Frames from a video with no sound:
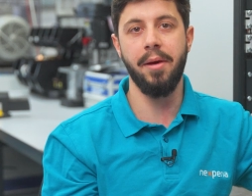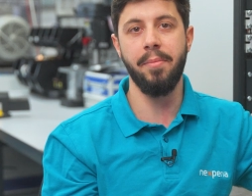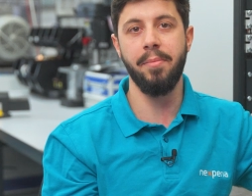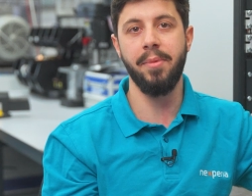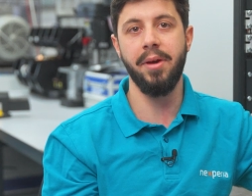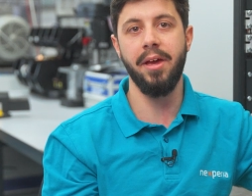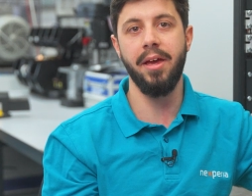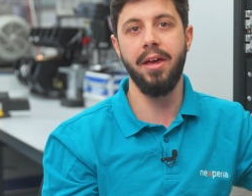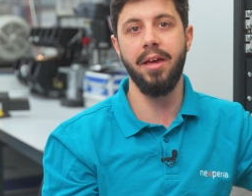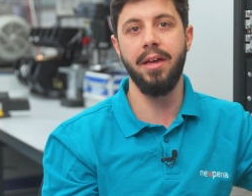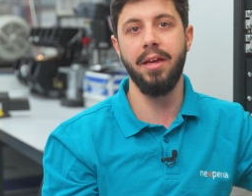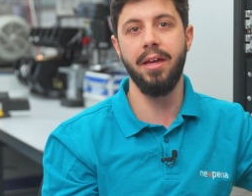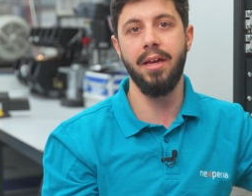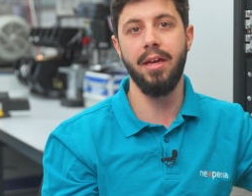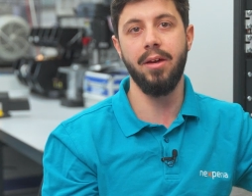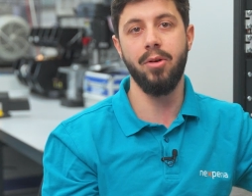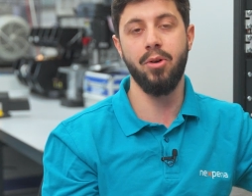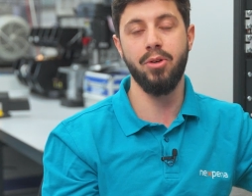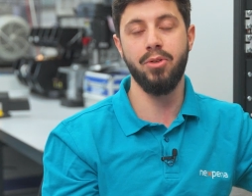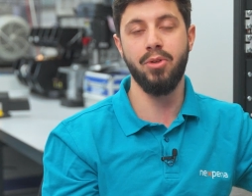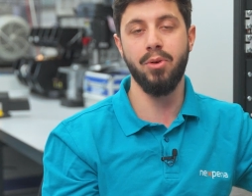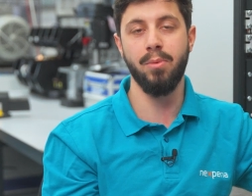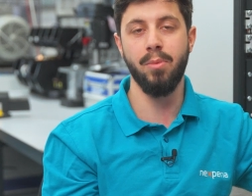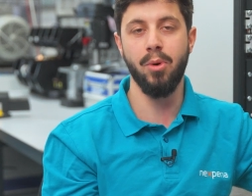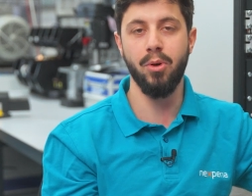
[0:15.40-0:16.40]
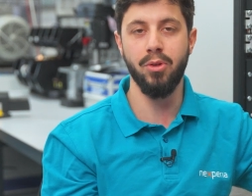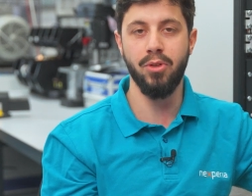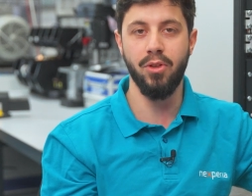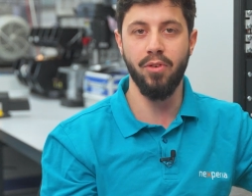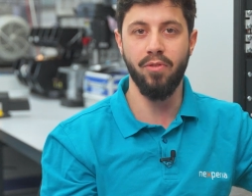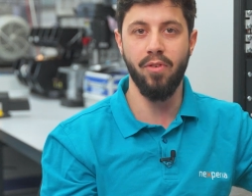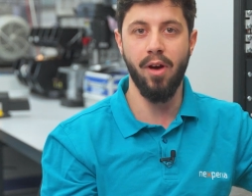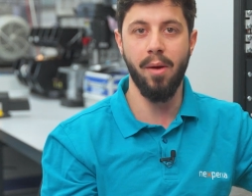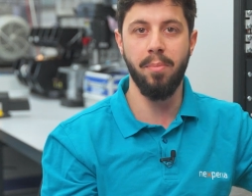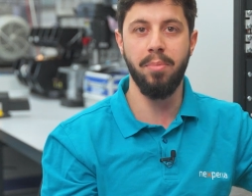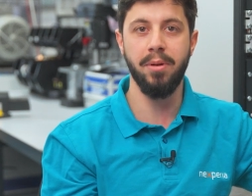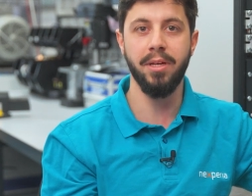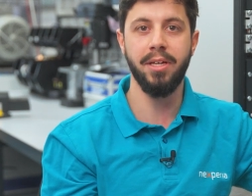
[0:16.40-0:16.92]
I'm an automotive
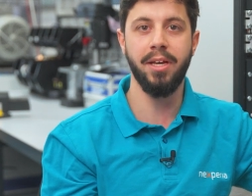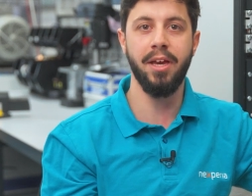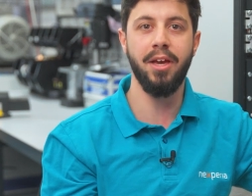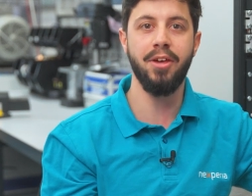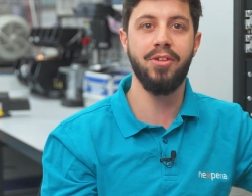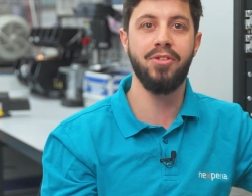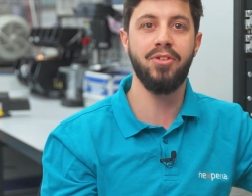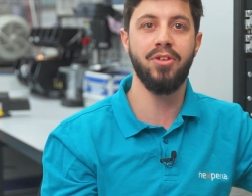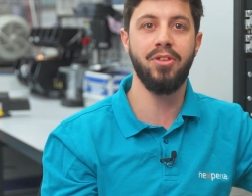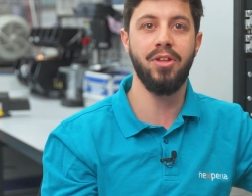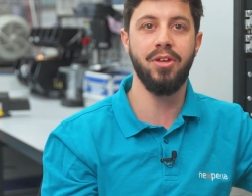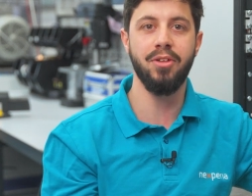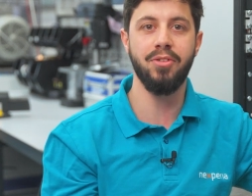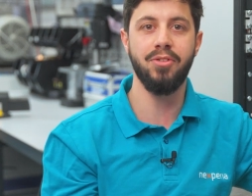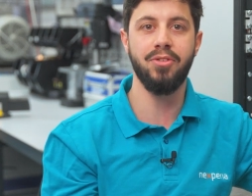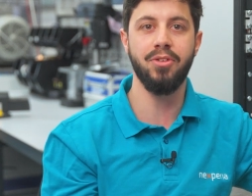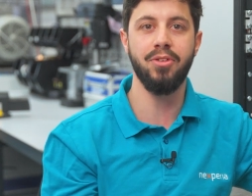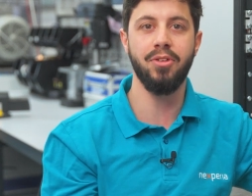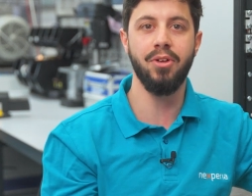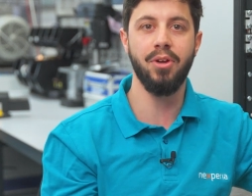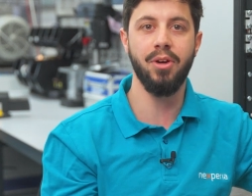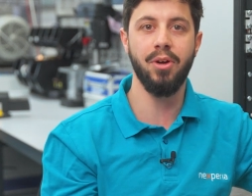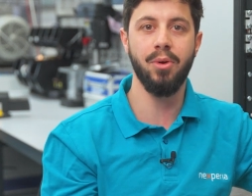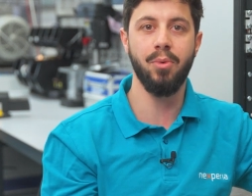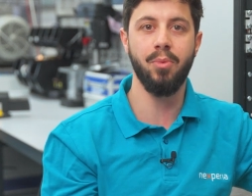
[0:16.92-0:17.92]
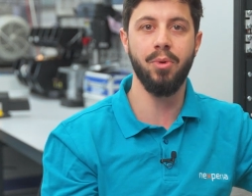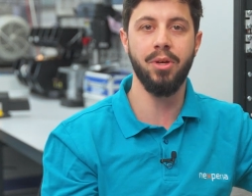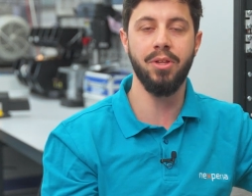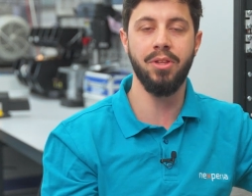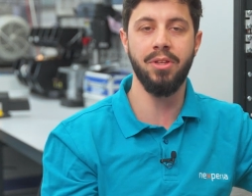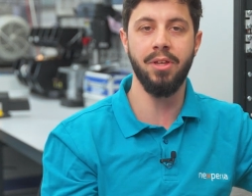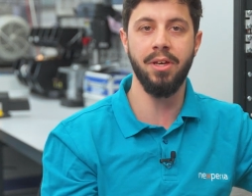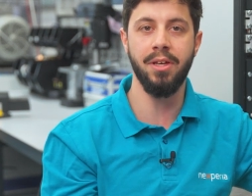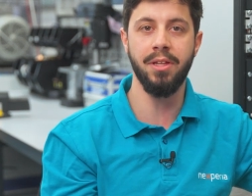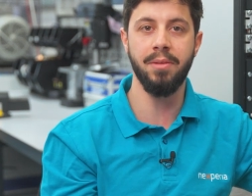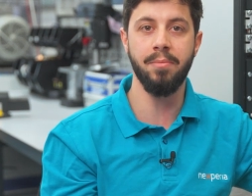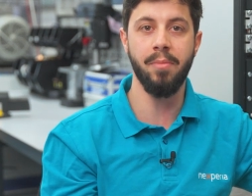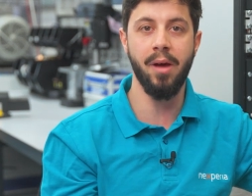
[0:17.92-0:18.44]
application engineer
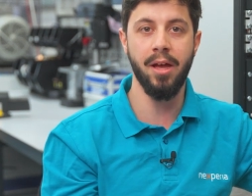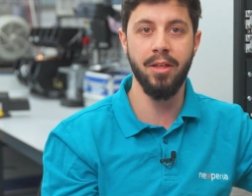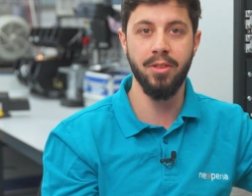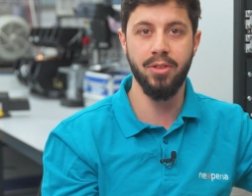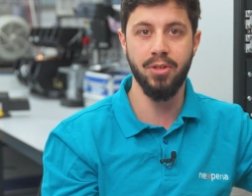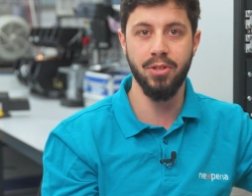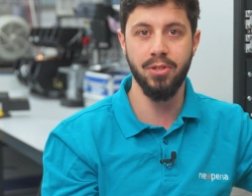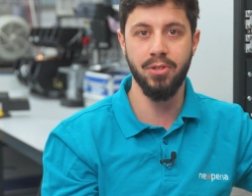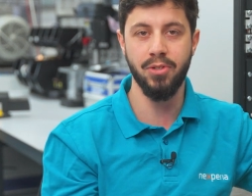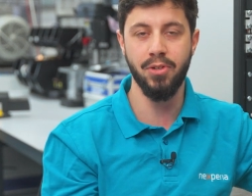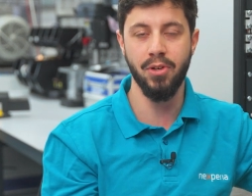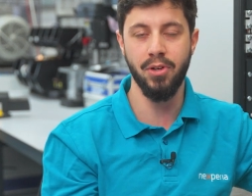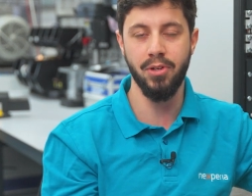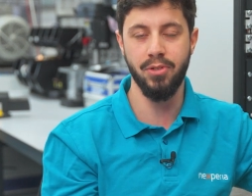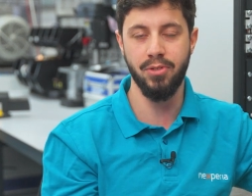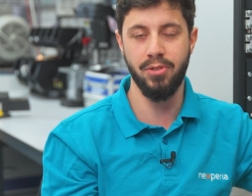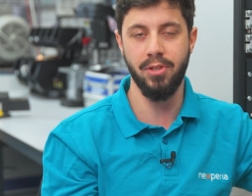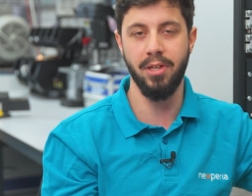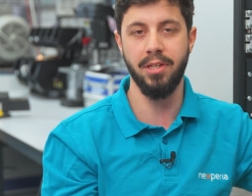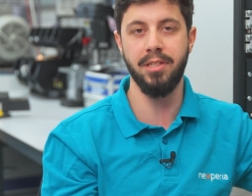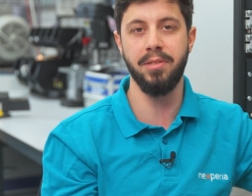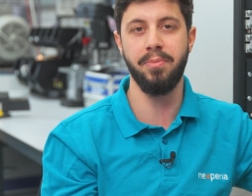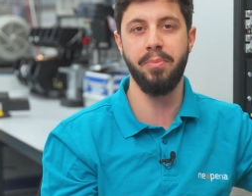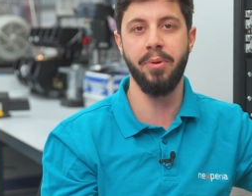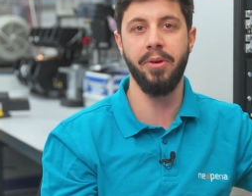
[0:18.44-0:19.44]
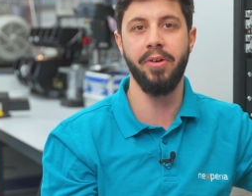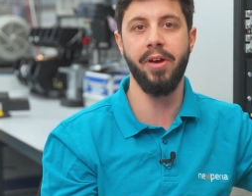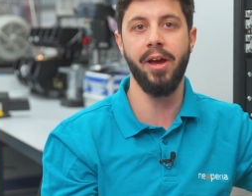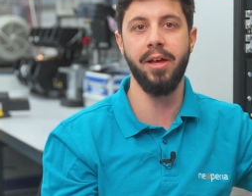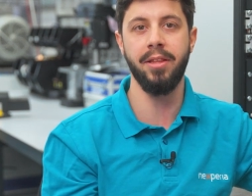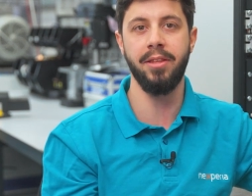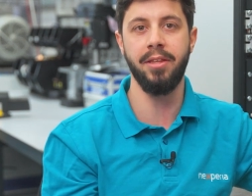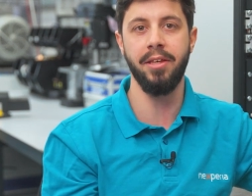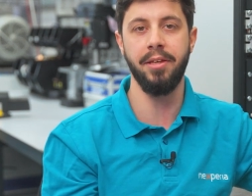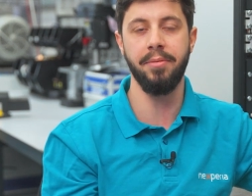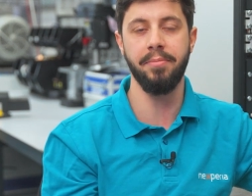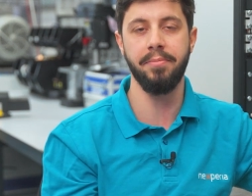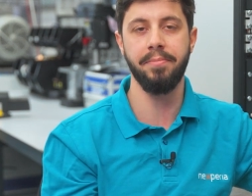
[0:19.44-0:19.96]
within Manchester's Nexperia
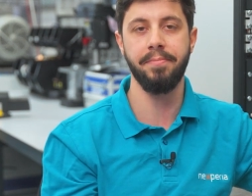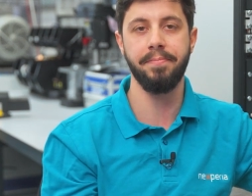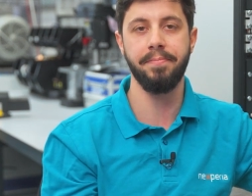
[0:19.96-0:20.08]
team.